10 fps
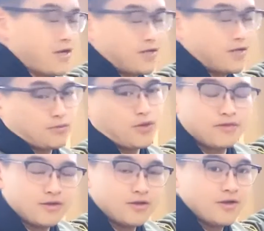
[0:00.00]
one.
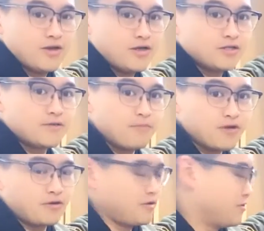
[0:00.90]
It's a bigger.
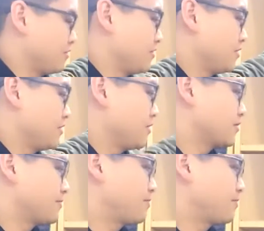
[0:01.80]
It is a big